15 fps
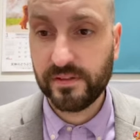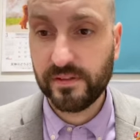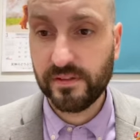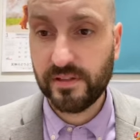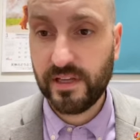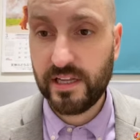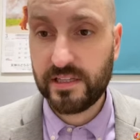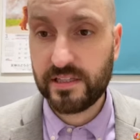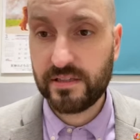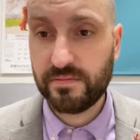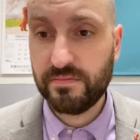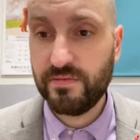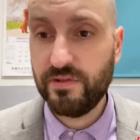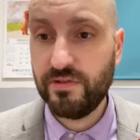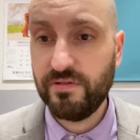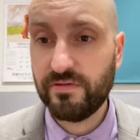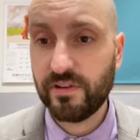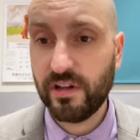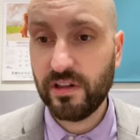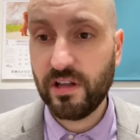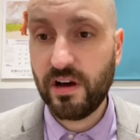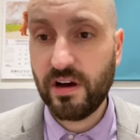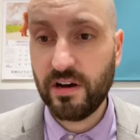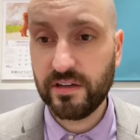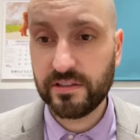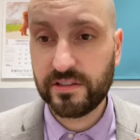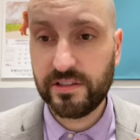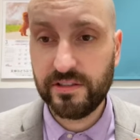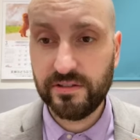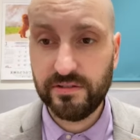Let's move along
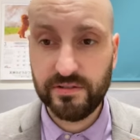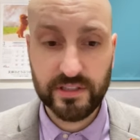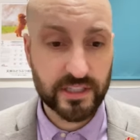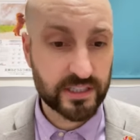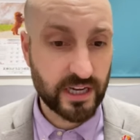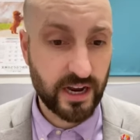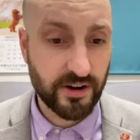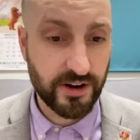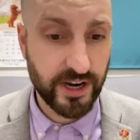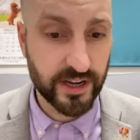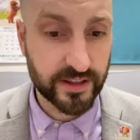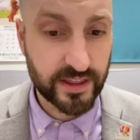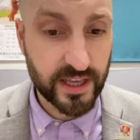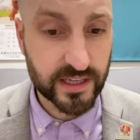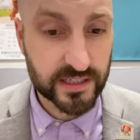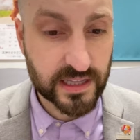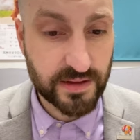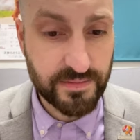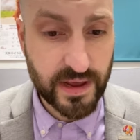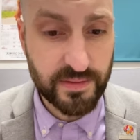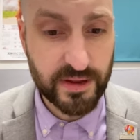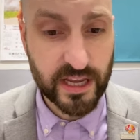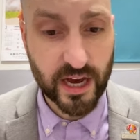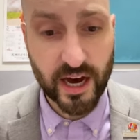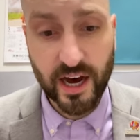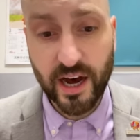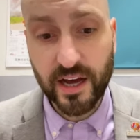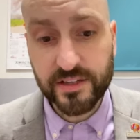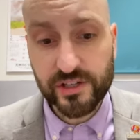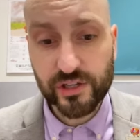to this area. Things that may be
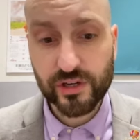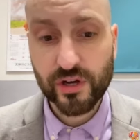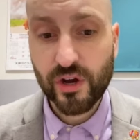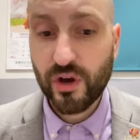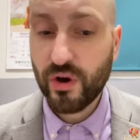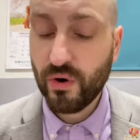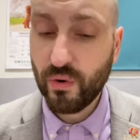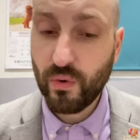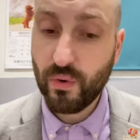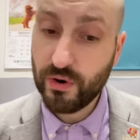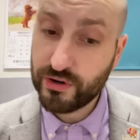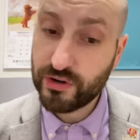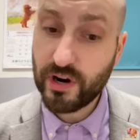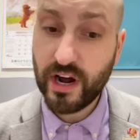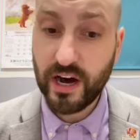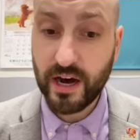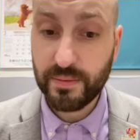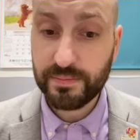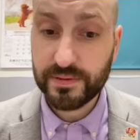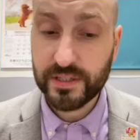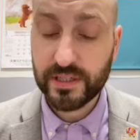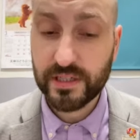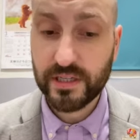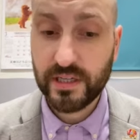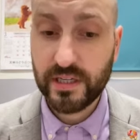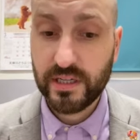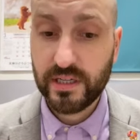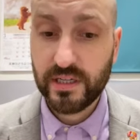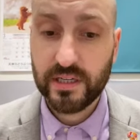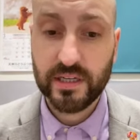hot or dropped.
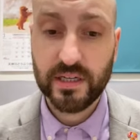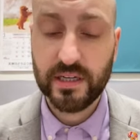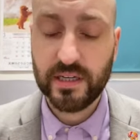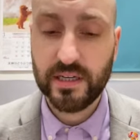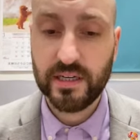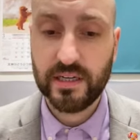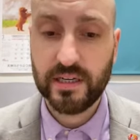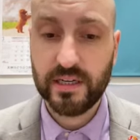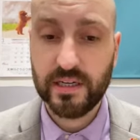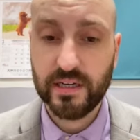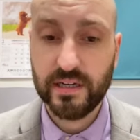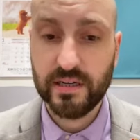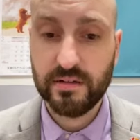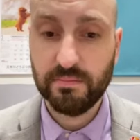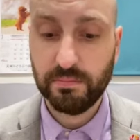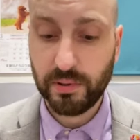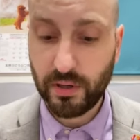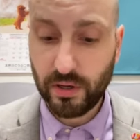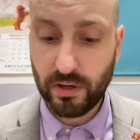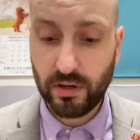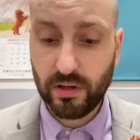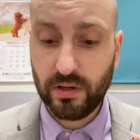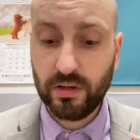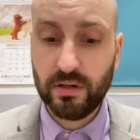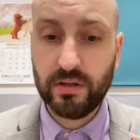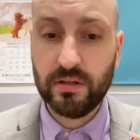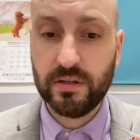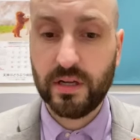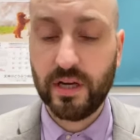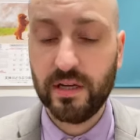
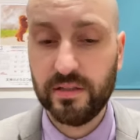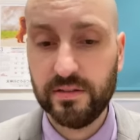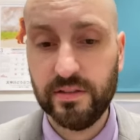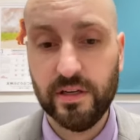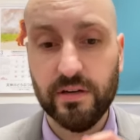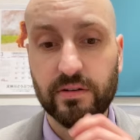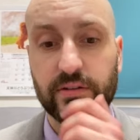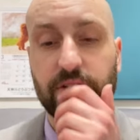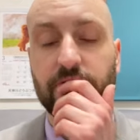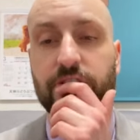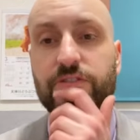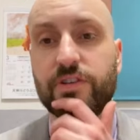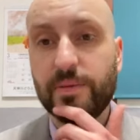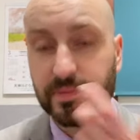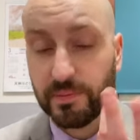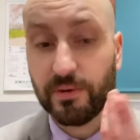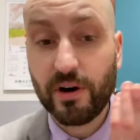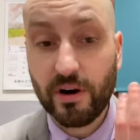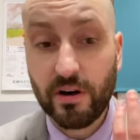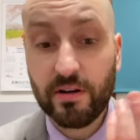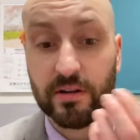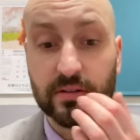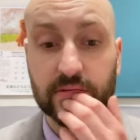Ball. No, you can drop the ball,